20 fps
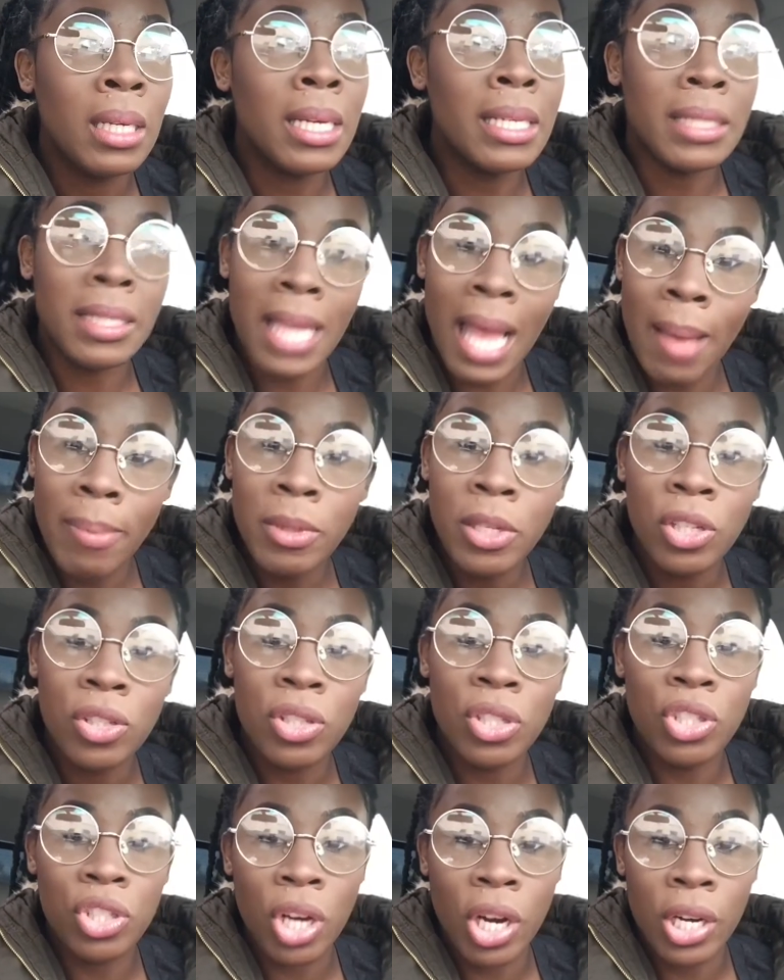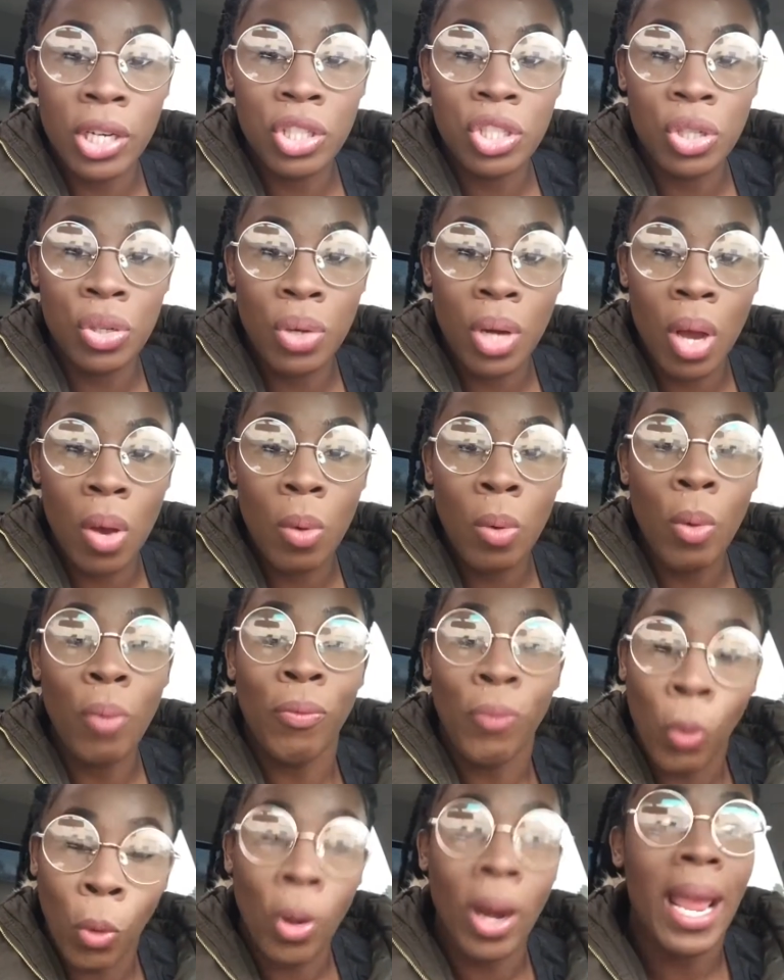established the church,
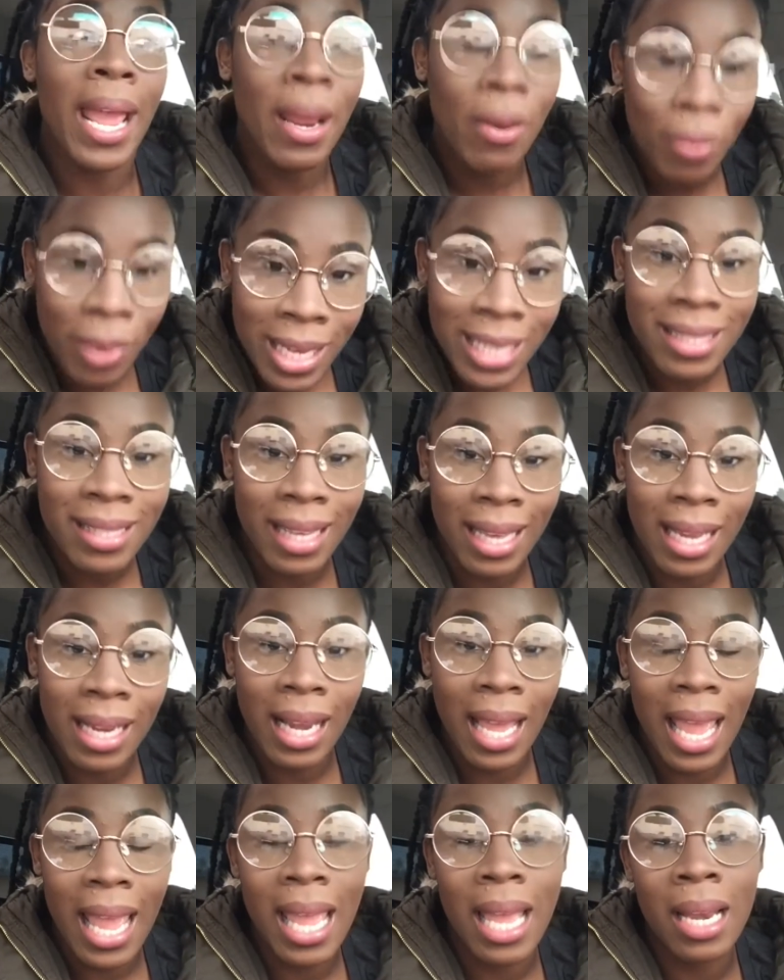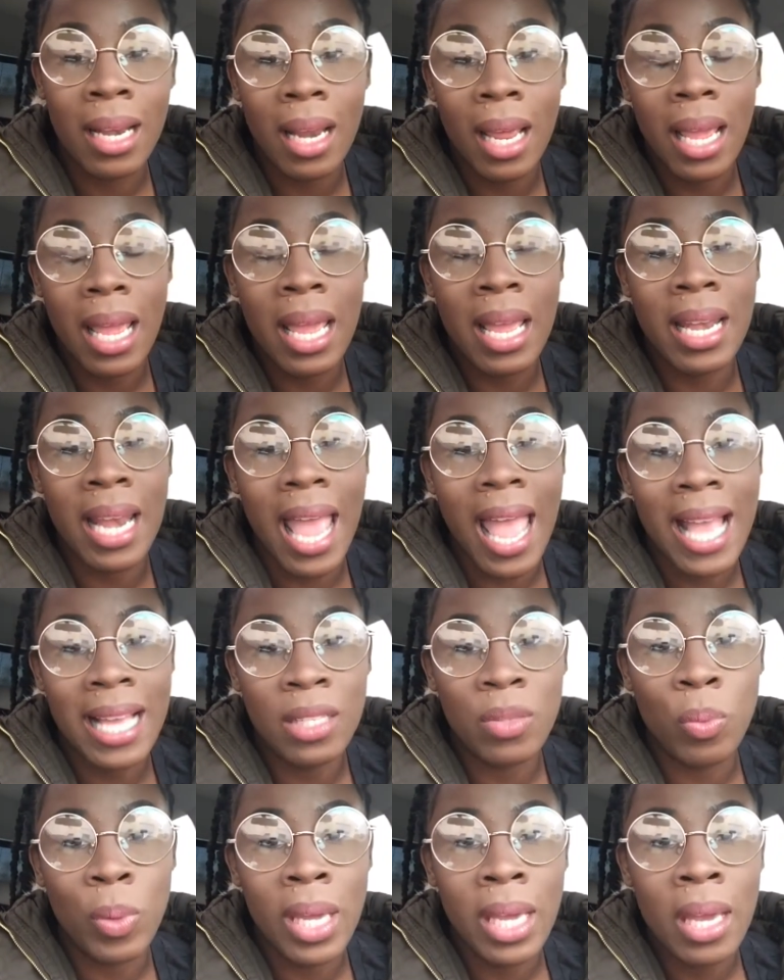for a reason. And
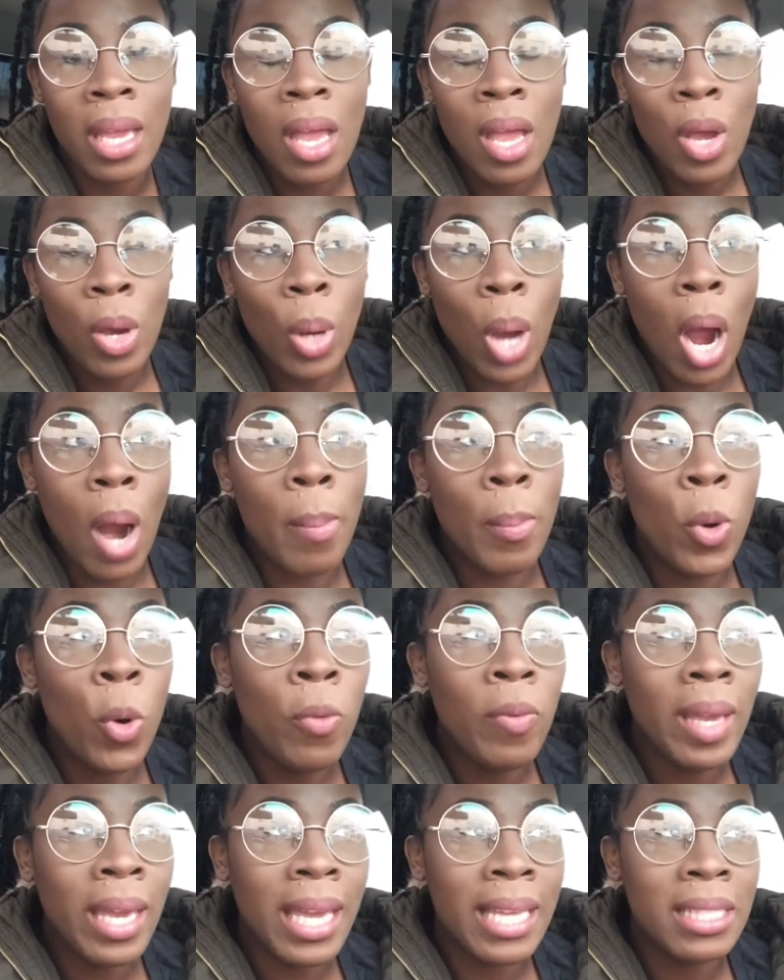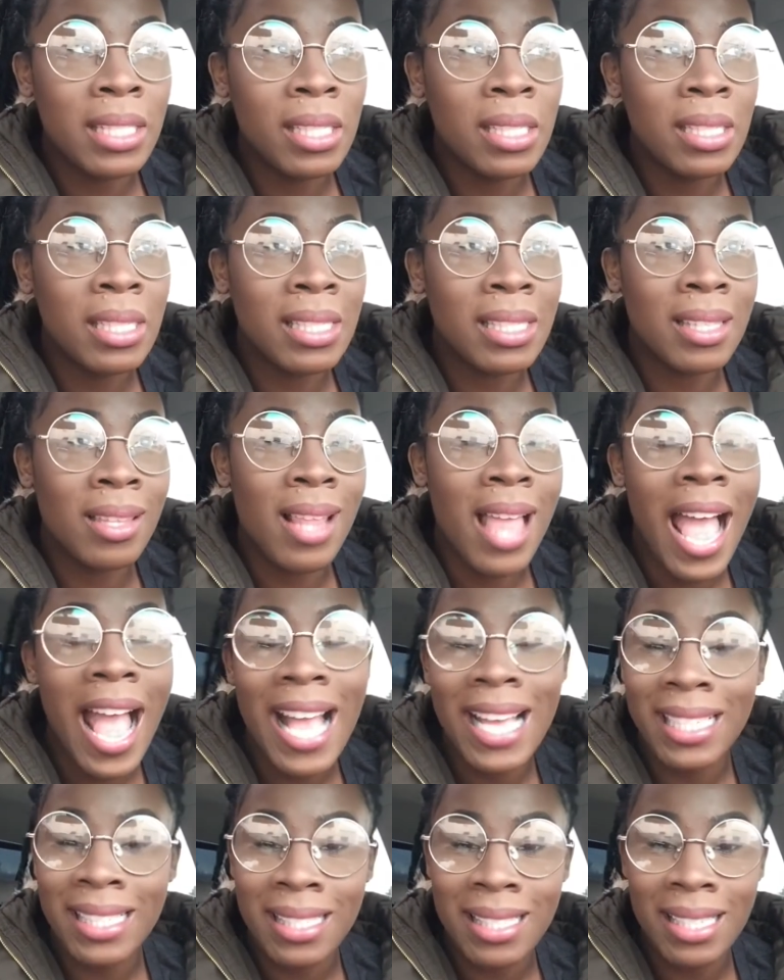as we are moving into this
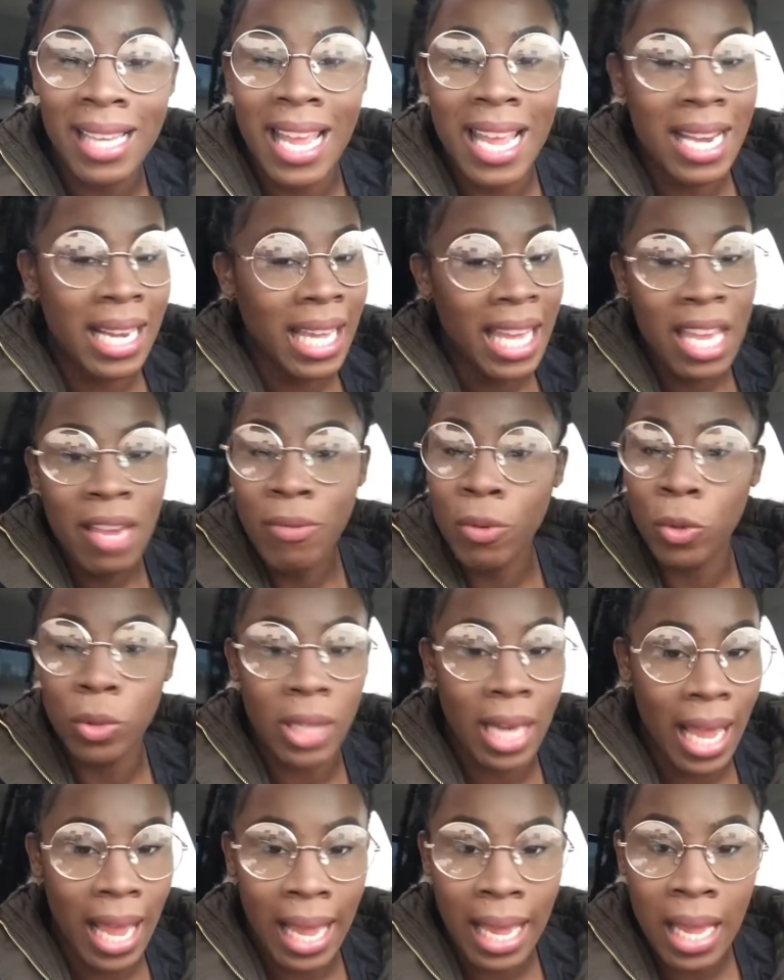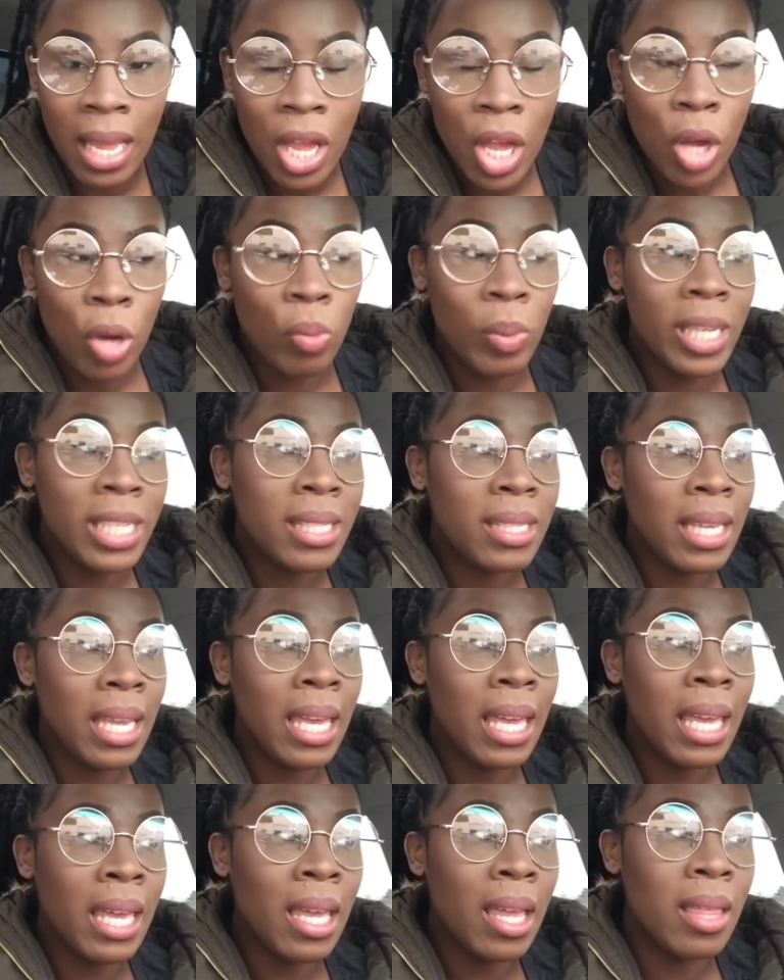last and evil day, we
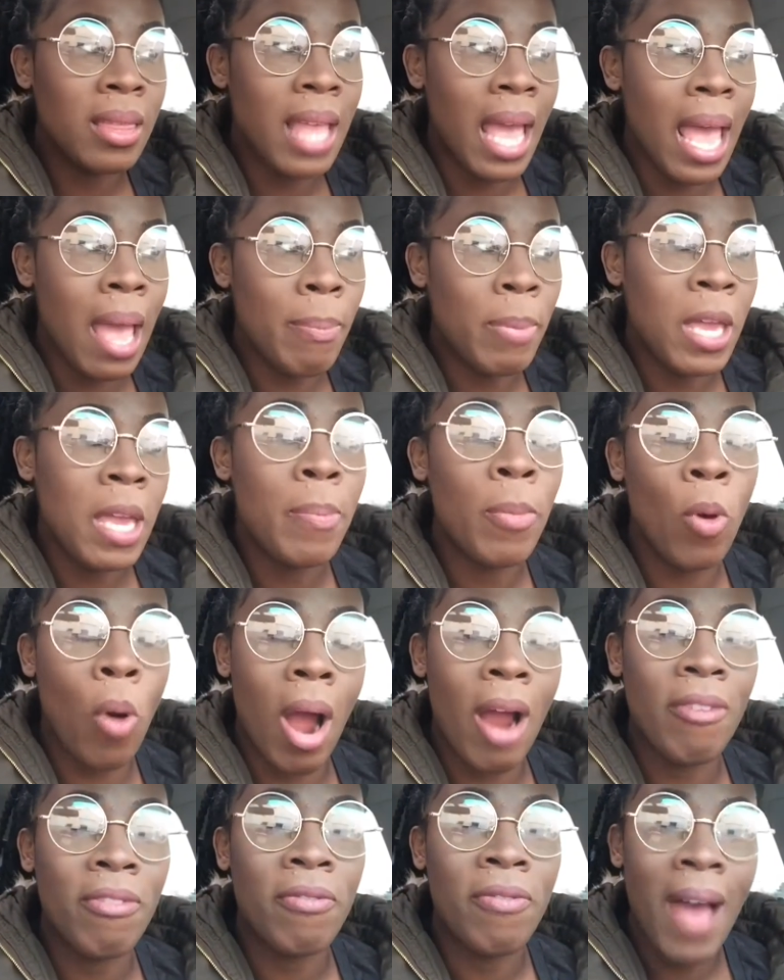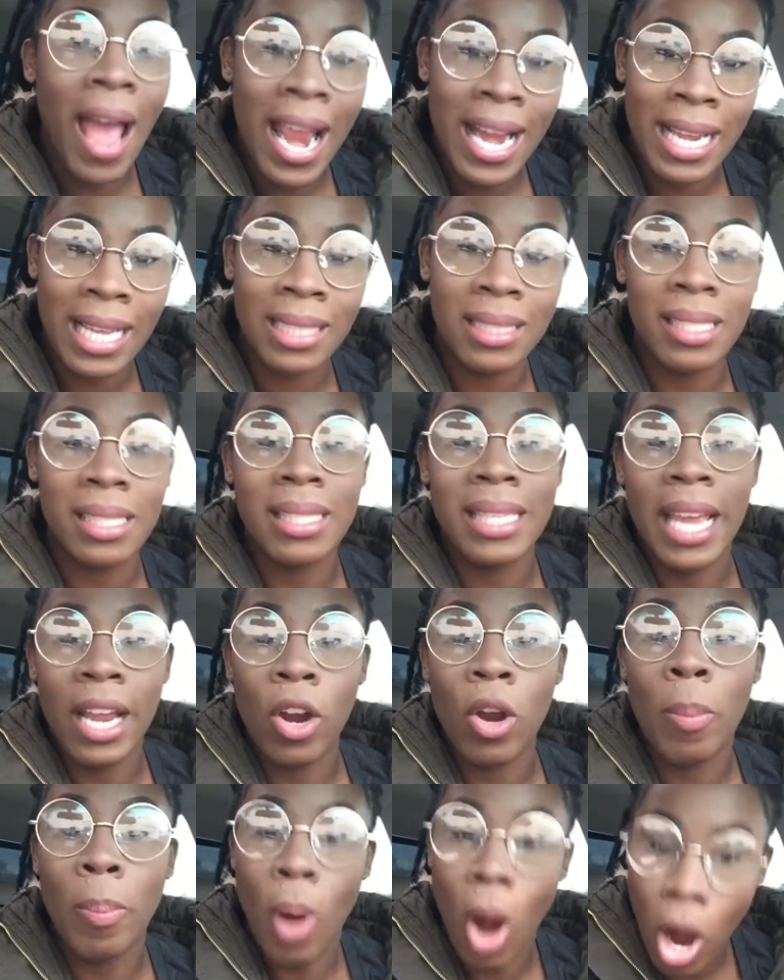see that people are fighting to
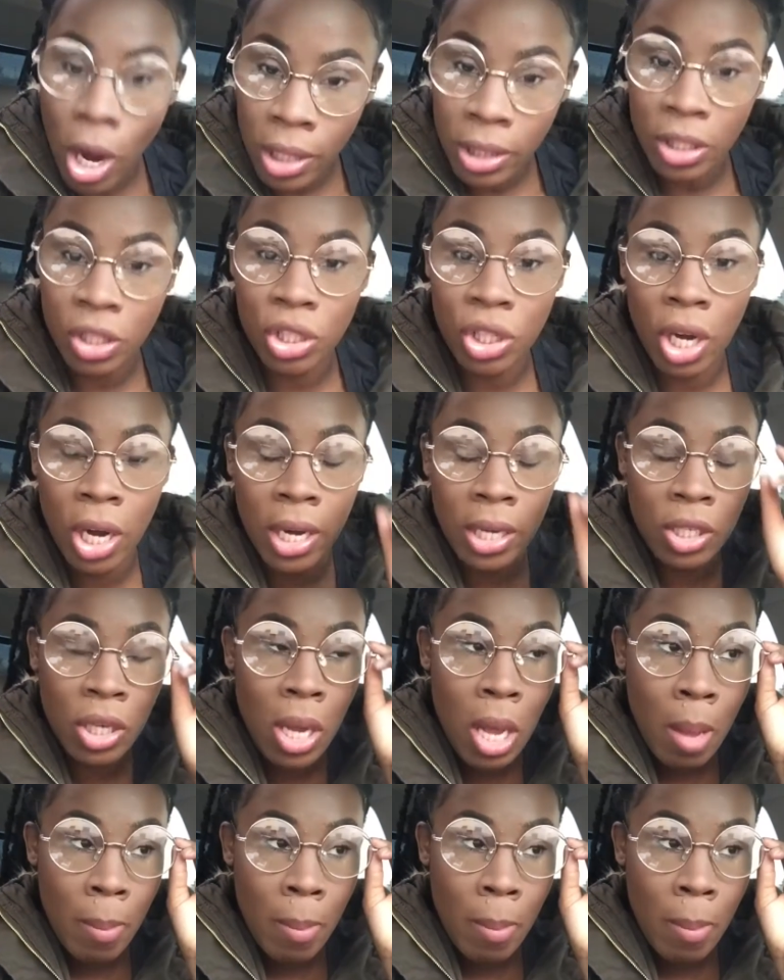tear apart the church.